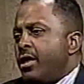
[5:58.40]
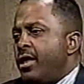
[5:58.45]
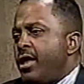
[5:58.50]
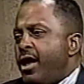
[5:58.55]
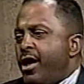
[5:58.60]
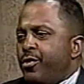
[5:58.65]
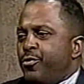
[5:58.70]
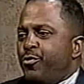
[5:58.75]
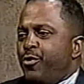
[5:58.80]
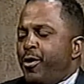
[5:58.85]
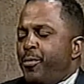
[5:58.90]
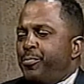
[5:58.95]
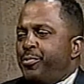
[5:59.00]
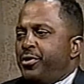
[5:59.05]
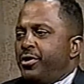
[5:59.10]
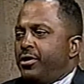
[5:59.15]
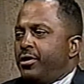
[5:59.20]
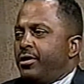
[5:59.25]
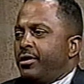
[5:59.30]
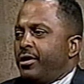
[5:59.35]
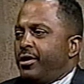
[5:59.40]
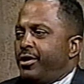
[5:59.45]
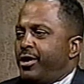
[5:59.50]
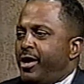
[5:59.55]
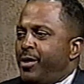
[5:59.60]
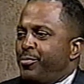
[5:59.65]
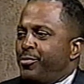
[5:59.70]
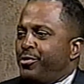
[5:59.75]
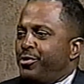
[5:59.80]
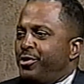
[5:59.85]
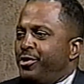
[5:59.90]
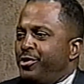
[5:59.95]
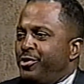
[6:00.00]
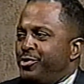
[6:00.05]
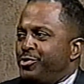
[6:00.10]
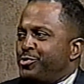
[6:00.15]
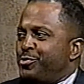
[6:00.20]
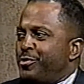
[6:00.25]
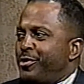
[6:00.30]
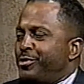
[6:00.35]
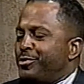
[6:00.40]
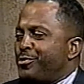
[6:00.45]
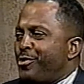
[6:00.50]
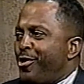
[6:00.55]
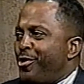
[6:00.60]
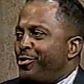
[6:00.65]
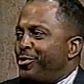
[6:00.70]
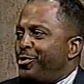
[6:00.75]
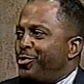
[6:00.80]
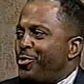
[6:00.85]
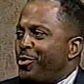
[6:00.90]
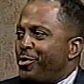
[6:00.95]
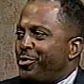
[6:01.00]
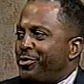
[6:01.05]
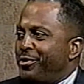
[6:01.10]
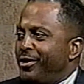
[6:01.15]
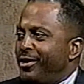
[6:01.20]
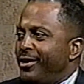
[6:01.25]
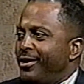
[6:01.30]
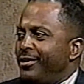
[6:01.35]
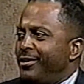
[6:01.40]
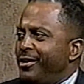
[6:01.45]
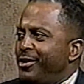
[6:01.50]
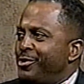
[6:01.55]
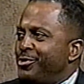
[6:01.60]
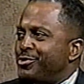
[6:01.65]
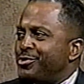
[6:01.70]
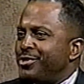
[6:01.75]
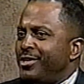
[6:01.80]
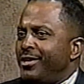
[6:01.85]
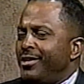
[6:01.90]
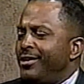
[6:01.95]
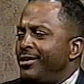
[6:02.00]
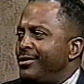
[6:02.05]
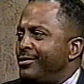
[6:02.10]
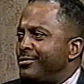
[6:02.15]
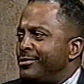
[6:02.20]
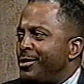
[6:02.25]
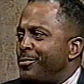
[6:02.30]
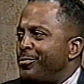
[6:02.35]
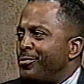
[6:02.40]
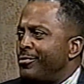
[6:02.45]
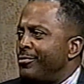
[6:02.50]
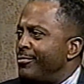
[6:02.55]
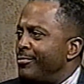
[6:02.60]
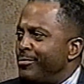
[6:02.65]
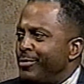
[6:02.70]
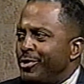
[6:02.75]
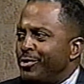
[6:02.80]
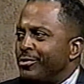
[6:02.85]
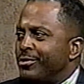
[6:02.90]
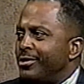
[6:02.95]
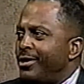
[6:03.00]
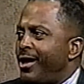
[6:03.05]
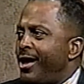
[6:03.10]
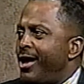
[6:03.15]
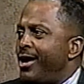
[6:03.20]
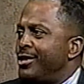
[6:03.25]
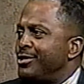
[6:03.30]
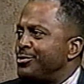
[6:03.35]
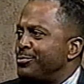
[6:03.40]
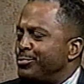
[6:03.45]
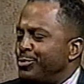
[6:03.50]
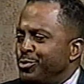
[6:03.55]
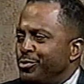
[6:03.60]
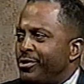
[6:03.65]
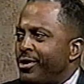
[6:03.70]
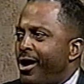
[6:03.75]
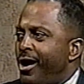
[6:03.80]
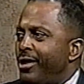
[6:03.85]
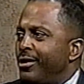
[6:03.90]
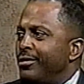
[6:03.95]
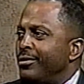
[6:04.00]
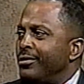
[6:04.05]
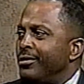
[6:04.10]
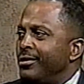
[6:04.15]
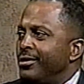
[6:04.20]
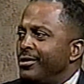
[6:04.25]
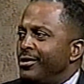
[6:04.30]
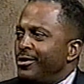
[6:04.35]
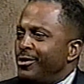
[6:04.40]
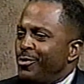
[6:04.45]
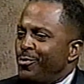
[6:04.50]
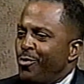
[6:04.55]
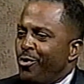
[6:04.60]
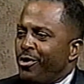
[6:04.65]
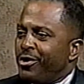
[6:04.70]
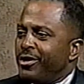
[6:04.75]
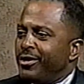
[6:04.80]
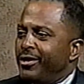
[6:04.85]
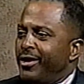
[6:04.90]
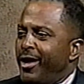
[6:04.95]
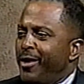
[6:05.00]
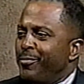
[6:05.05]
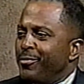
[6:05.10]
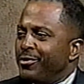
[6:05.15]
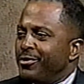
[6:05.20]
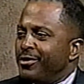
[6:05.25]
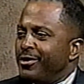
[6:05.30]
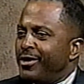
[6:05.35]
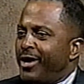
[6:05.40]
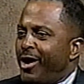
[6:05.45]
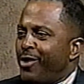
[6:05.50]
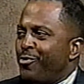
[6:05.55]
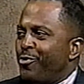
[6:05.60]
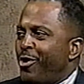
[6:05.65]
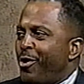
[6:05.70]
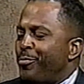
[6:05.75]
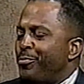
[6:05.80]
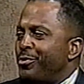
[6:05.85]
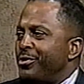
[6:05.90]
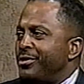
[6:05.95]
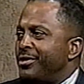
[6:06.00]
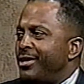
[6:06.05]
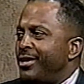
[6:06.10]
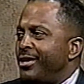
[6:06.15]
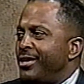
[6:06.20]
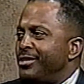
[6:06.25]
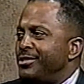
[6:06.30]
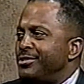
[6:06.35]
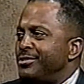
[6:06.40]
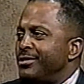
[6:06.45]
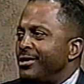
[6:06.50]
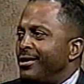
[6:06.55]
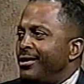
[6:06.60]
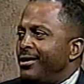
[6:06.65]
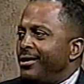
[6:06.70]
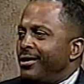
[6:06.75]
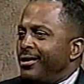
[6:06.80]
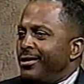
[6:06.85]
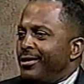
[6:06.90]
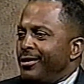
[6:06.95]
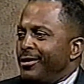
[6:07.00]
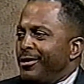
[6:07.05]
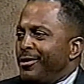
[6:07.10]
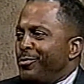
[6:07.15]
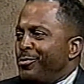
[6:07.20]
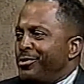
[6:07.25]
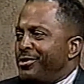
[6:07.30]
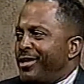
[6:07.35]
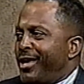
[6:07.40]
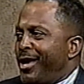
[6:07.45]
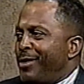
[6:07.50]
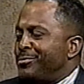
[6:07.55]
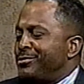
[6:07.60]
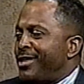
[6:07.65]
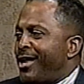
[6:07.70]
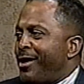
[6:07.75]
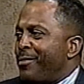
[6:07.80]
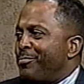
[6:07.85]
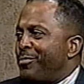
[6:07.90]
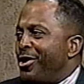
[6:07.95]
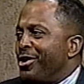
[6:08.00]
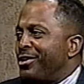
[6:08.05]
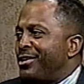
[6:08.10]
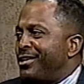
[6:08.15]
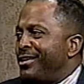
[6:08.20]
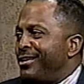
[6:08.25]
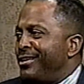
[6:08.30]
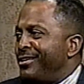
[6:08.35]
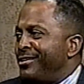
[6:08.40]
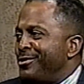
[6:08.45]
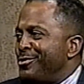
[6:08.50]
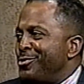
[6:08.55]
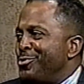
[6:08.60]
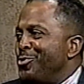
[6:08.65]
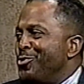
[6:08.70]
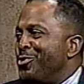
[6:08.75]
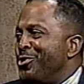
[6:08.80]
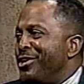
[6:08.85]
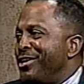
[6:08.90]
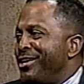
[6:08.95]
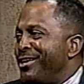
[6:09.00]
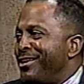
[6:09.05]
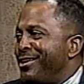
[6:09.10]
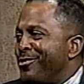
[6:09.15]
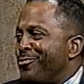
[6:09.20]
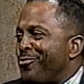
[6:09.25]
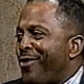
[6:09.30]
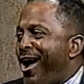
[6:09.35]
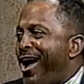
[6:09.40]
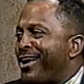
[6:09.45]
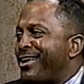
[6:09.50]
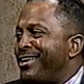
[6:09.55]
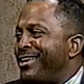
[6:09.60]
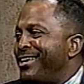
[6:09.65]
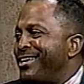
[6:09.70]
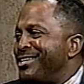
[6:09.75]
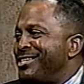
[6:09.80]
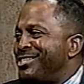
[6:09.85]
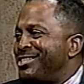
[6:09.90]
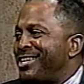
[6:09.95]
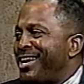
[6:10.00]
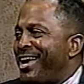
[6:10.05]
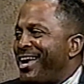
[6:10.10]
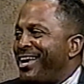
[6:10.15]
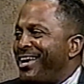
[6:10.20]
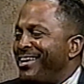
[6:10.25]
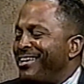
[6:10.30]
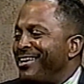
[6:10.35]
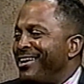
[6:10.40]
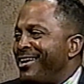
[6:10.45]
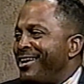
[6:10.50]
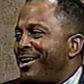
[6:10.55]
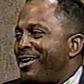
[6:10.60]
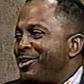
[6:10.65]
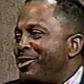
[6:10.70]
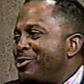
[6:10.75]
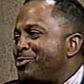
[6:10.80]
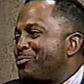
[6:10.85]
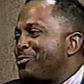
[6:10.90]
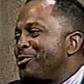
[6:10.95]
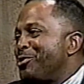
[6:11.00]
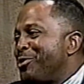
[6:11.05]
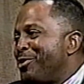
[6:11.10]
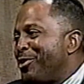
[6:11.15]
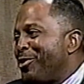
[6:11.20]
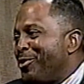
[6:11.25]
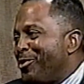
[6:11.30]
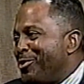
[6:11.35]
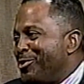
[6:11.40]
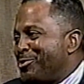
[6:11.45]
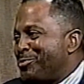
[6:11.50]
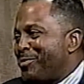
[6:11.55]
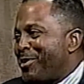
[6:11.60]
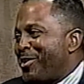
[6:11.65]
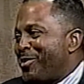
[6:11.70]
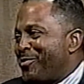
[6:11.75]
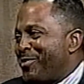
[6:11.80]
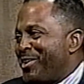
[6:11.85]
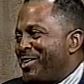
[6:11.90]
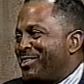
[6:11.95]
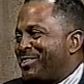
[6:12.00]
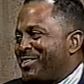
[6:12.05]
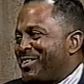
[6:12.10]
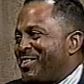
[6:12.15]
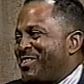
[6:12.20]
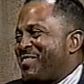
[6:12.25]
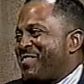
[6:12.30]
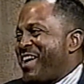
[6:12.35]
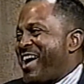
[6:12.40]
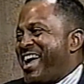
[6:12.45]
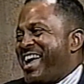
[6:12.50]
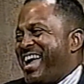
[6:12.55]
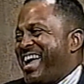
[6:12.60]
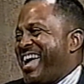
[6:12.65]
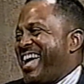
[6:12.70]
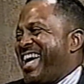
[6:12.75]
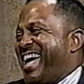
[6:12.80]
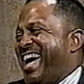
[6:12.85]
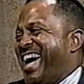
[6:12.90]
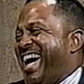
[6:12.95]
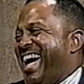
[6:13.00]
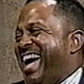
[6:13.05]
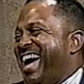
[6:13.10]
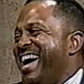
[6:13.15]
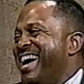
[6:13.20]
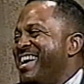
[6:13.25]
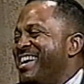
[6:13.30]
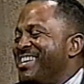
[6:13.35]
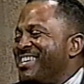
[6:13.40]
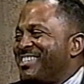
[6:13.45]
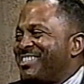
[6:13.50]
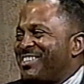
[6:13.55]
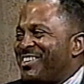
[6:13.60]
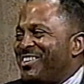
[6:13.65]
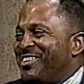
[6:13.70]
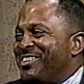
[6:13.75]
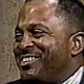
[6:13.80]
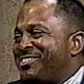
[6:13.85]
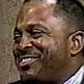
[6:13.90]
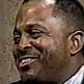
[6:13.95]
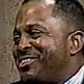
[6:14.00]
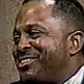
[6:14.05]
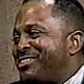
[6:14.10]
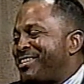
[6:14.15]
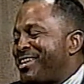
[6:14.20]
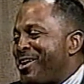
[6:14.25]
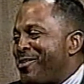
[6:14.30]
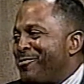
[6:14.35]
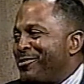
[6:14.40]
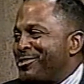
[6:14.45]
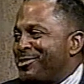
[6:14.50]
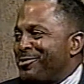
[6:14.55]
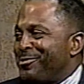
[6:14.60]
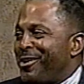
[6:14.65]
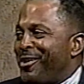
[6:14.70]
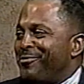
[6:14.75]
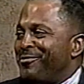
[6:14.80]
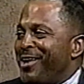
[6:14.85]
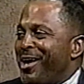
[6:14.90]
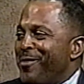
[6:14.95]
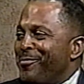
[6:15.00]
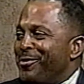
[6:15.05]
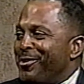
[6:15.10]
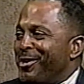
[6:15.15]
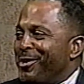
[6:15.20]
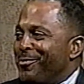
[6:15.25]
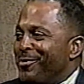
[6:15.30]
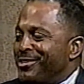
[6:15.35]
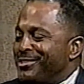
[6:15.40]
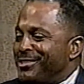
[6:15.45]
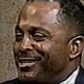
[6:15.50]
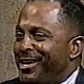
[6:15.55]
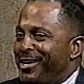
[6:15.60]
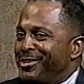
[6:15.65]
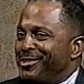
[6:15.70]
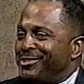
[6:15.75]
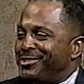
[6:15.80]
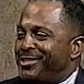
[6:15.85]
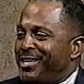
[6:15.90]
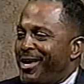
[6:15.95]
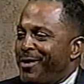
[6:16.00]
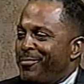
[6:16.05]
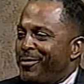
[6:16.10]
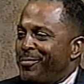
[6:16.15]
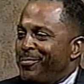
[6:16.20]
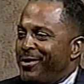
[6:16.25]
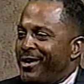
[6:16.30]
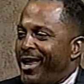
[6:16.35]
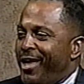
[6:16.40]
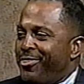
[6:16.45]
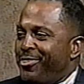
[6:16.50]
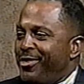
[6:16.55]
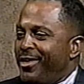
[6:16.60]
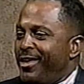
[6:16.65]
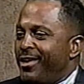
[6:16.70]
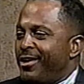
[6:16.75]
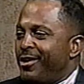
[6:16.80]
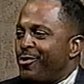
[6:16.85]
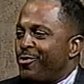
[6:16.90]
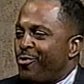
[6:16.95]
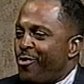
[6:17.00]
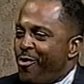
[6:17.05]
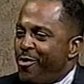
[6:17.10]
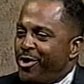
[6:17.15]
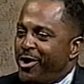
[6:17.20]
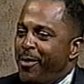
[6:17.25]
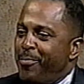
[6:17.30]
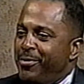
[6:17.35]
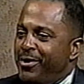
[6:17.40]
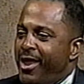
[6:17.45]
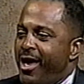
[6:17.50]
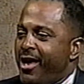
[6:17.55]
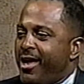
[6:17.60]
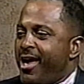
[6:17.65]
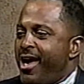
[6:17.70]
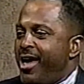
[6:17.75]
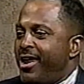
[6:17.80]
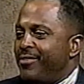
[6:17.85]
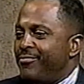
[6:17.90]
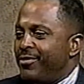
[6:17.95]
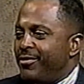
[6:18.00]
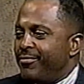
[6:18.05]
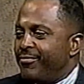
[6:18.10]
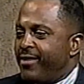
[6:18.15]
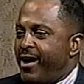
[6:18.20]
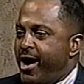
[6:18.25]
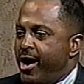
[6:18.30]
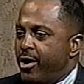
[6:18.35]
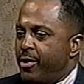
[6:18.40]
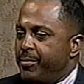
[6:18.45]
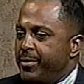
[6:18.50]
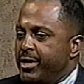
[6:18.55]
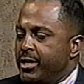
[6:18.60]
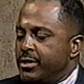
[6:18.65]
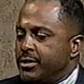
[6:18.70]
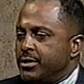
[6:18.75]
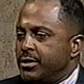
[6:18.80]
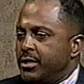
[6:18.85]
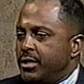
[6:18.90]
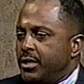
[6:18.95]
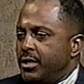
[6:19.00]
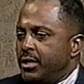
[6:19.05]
Yeah, I grew up in a neighborhood in Detroit called the North End. Inner city, typical middle class, blue collar, working neighborhood. I grew up with kids with names like Bunky, Oogie, Rocky, and Shane. And these were the girls, by the way. So to say it was a rough neighborhood was an understatement. But I think growing up in that kind of environment,